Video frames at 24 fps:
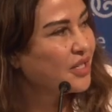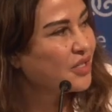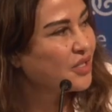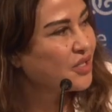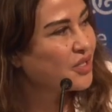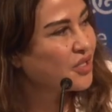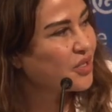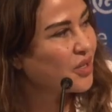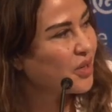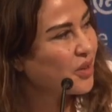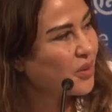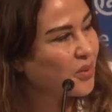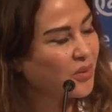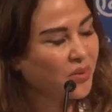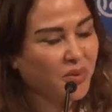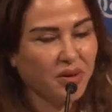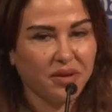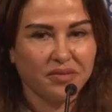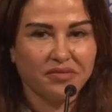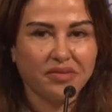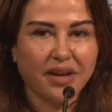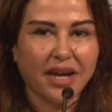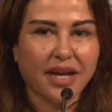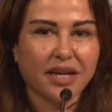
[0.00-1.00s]

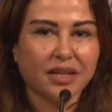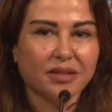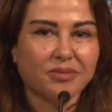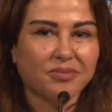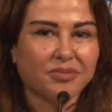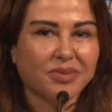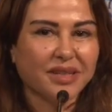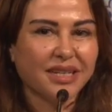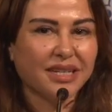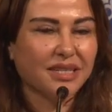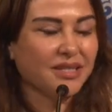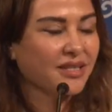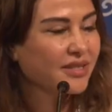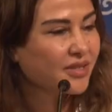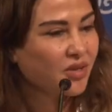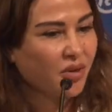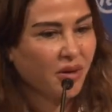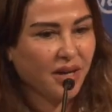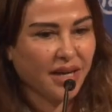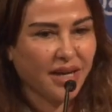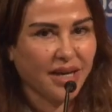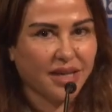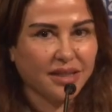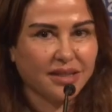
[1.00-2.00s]
So Fahad, please
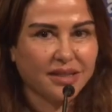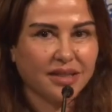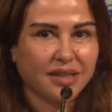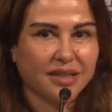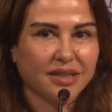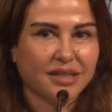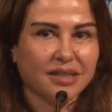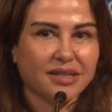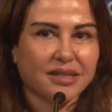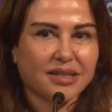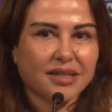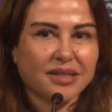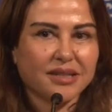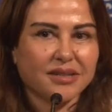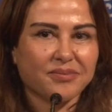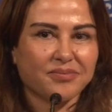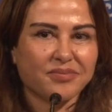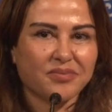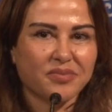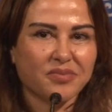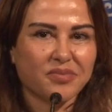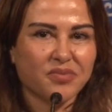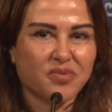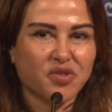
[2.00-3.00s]
go ahead
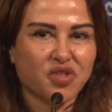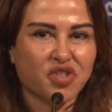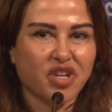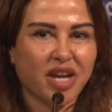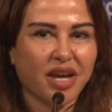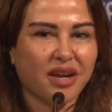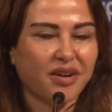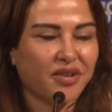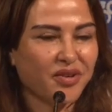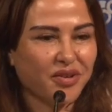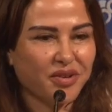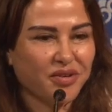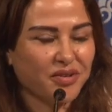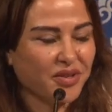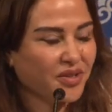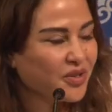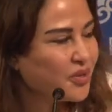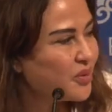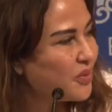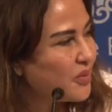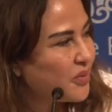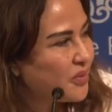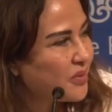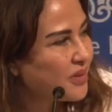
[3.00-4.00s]
and share
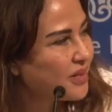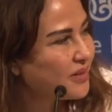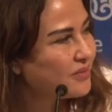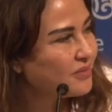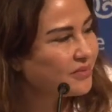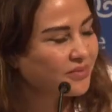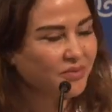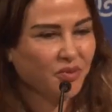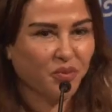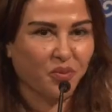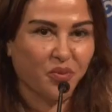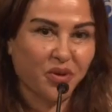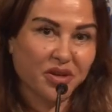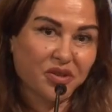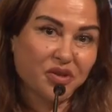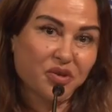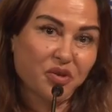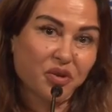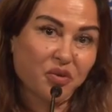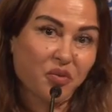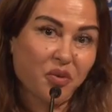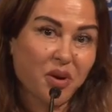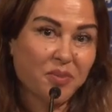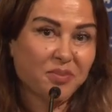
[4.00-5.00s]
your
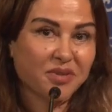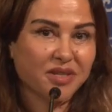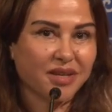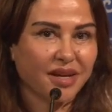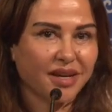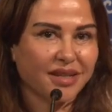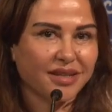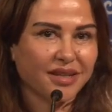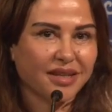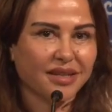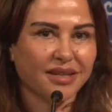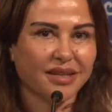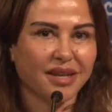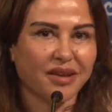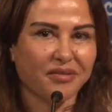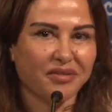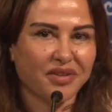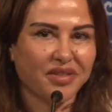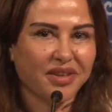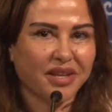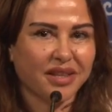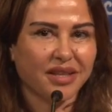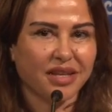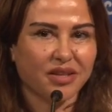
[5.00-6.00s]
website and
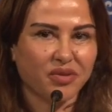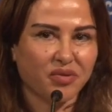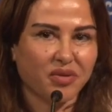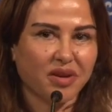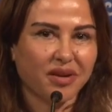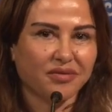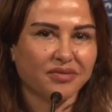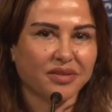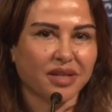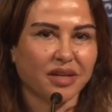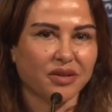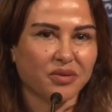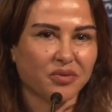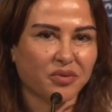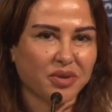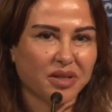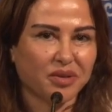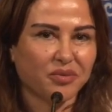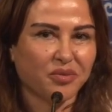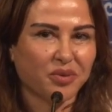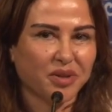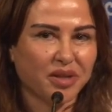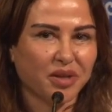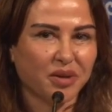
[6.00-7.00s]
everything that you have done
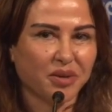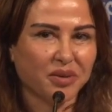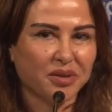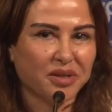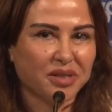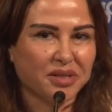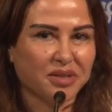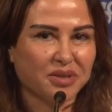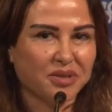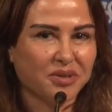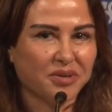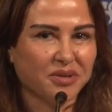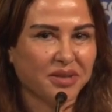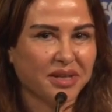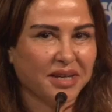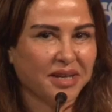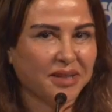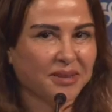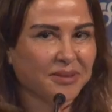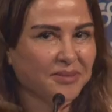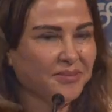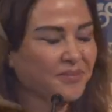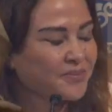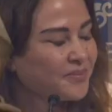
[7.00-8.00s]
with the audience
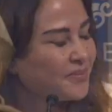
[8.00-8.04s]
today.